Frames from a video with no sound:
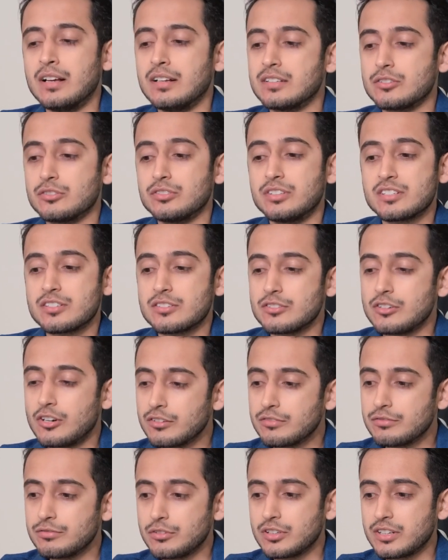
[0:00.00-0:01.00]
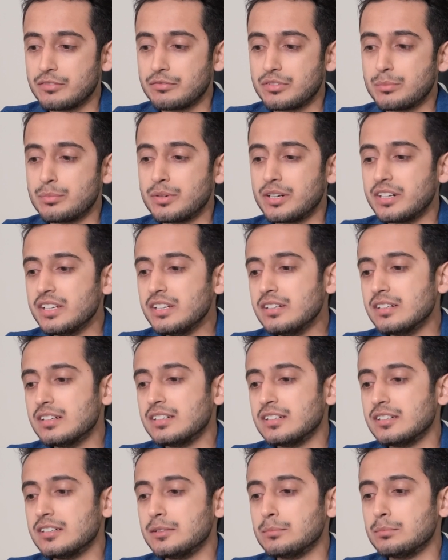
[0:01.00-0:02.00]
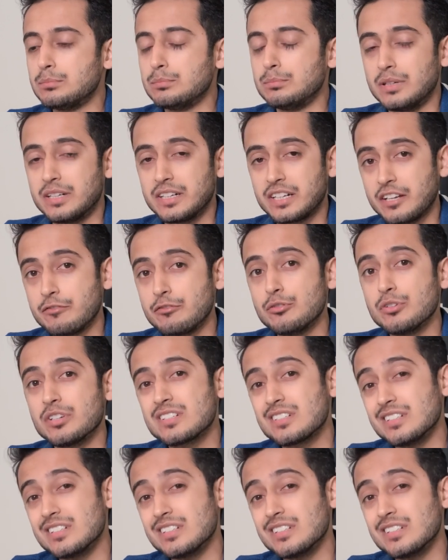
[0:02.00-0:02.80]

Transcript: So this is not for everybody, but if you are